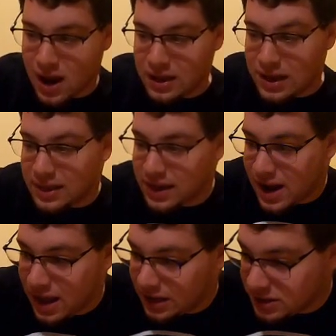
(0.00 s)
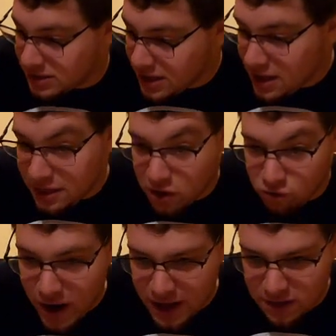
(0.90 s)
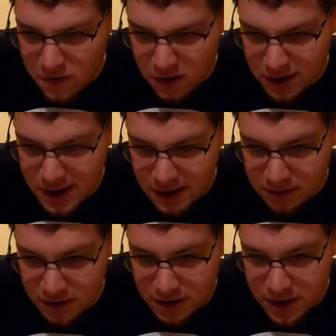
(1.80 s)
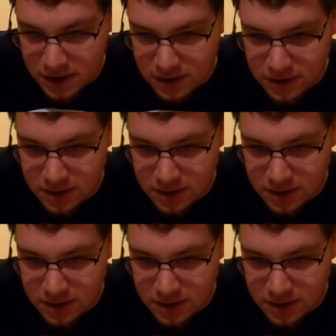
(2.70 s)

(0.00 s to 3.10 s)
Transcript: I like the colors. The gray is very nice on it.